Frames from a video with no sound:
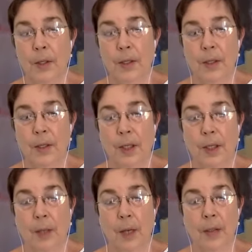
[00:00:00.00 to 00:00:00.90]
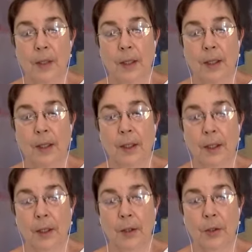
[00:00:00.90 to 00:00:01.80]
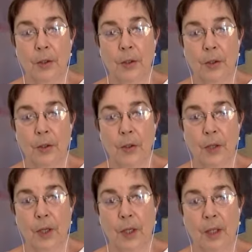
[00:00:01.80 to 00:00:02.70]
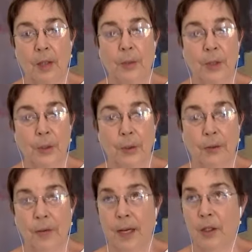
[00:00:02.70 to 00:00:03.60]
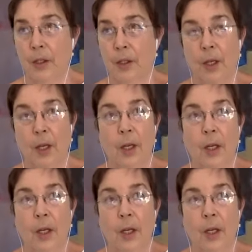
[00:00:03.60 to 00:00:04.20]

still sitting cross-legged on our cushions in a ritual fashion.